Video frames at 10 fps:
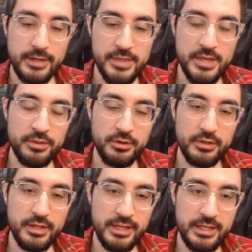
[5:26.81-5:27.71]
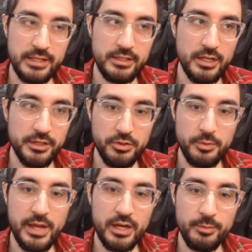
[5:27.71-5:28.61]
and then they're going to hit
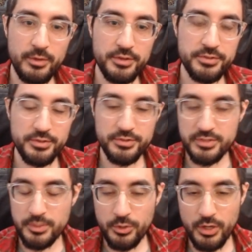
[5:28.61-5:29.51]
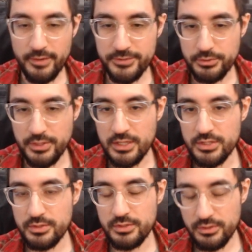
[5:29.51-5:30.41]
another pack of monsters somewhere off screen
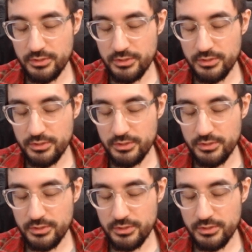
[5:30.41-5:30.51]
and